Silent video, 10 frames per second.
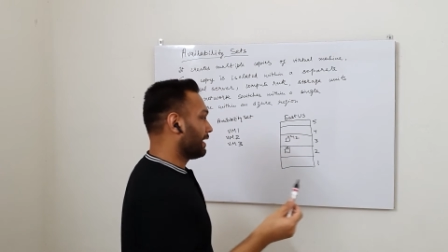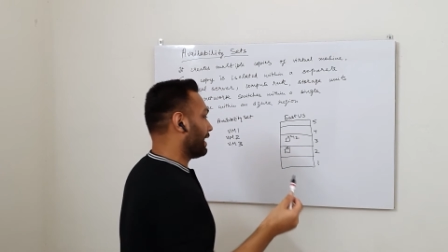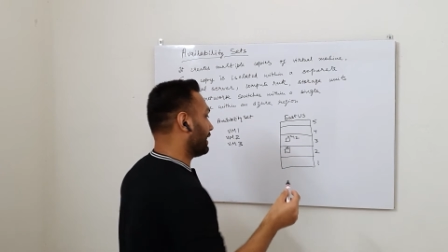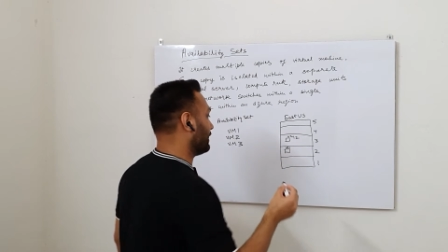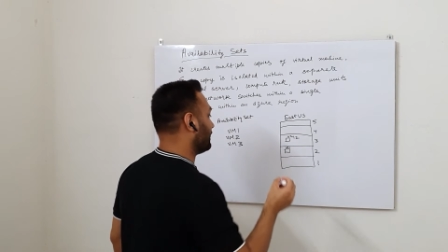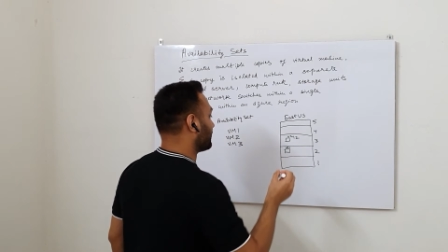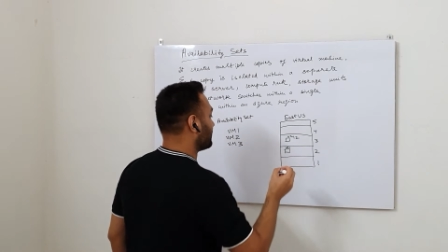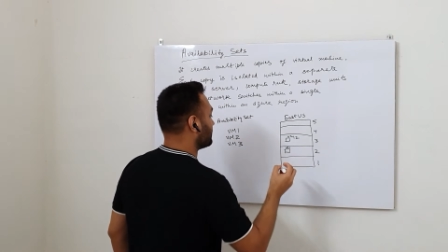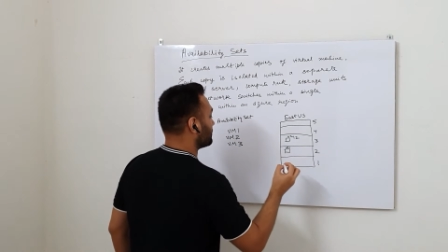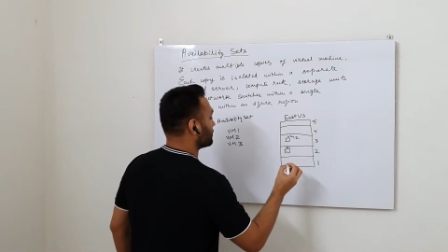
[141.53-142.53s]
and it
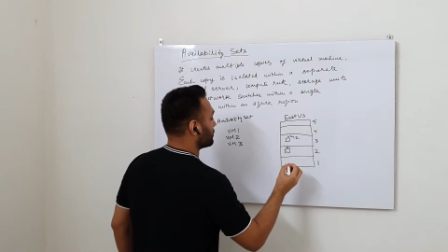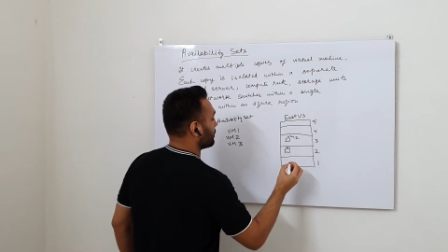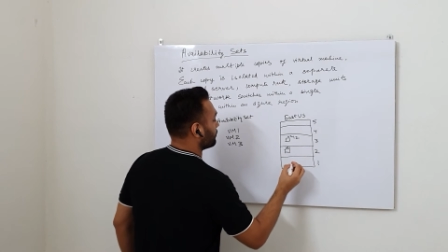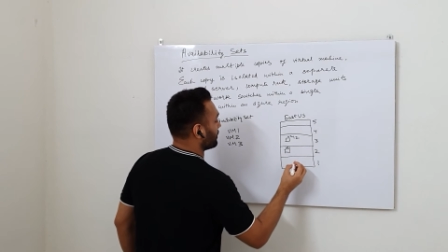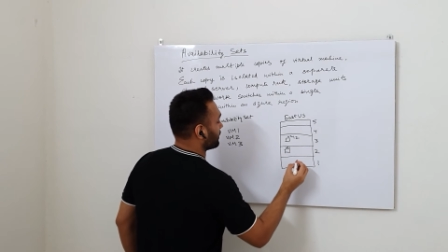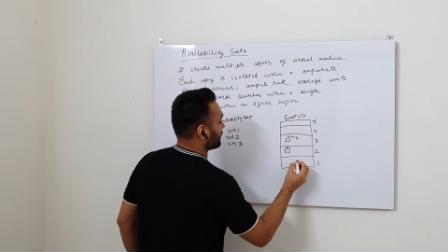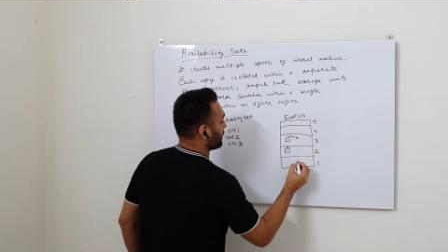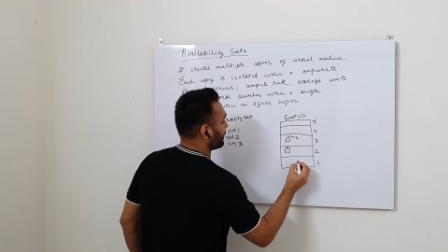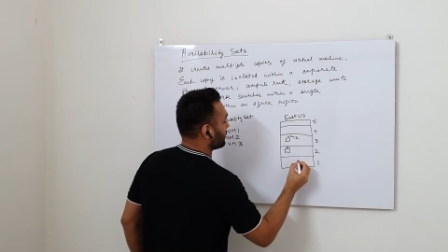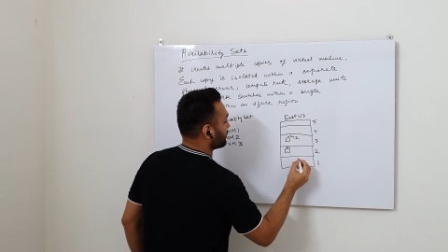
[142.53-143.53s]
can be
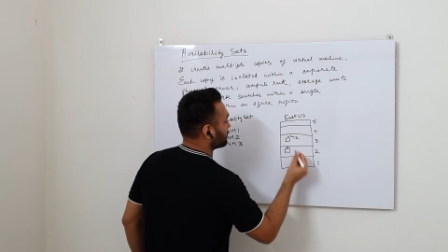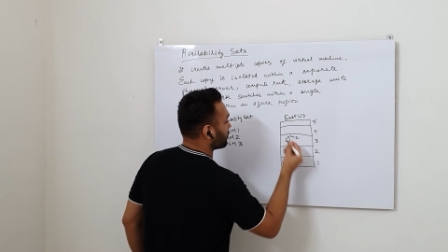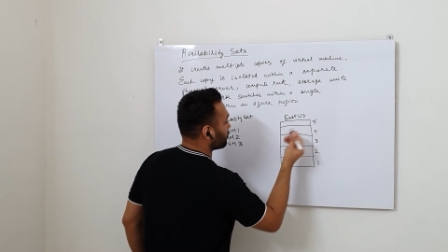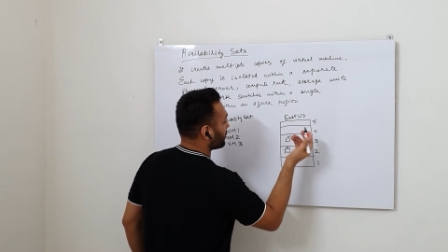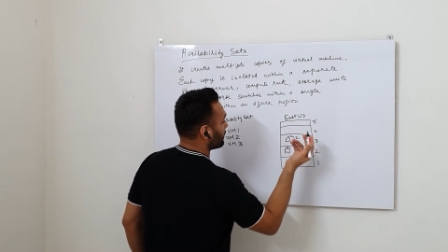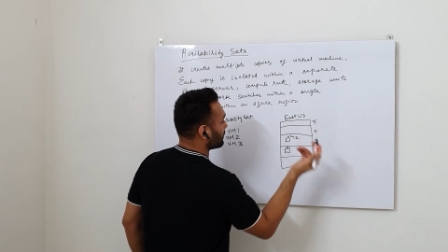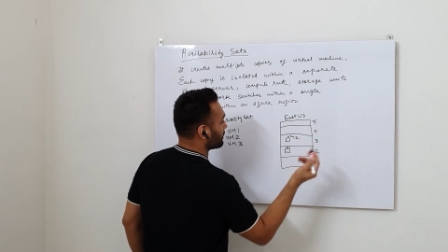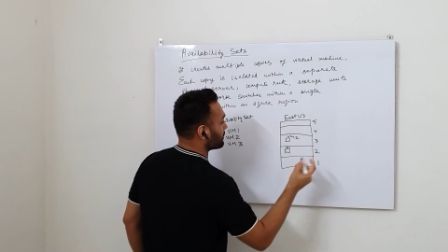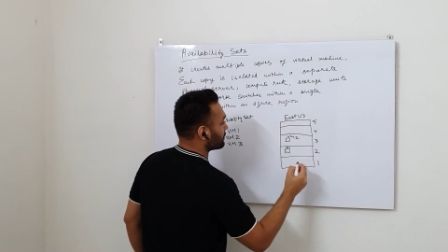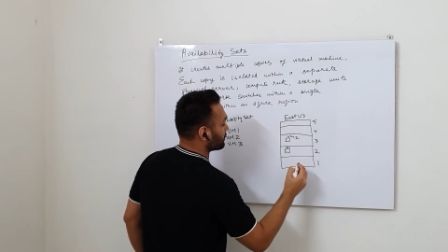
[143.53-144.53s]
created somewhere in
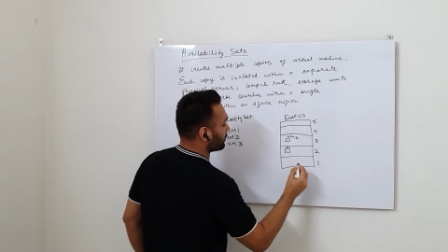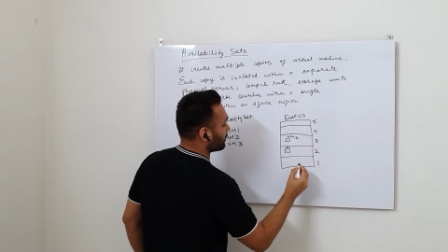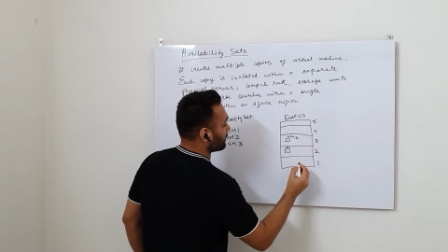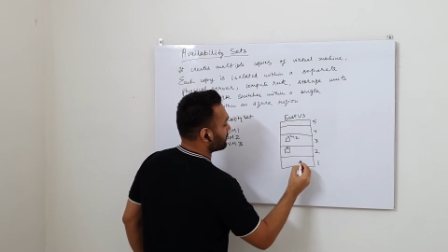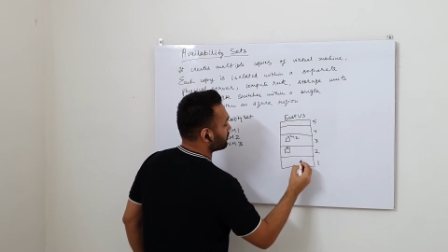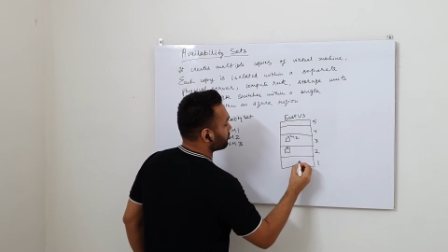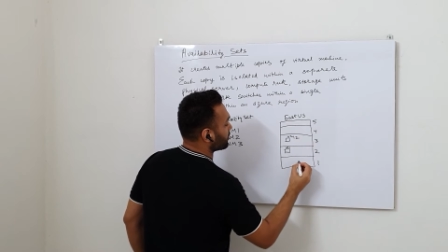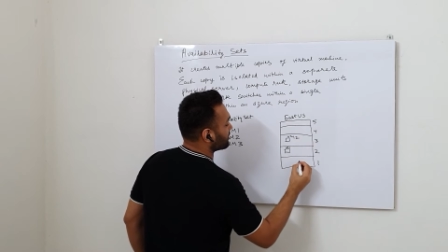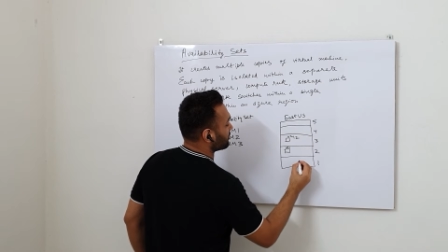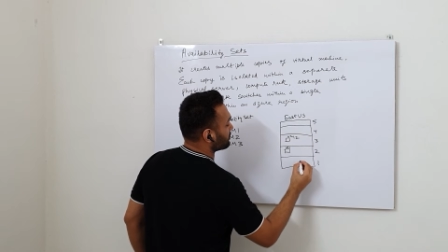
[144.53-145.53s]
this East
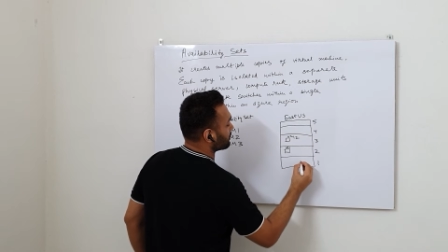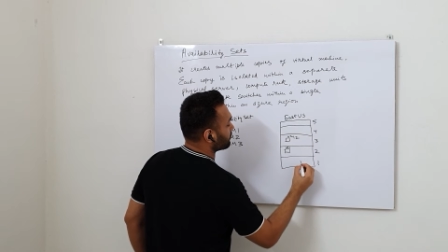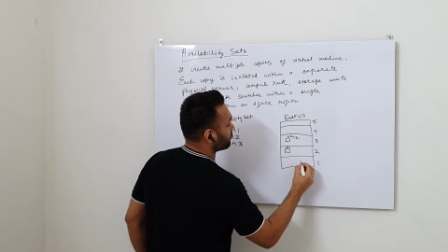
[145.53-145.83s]
US region.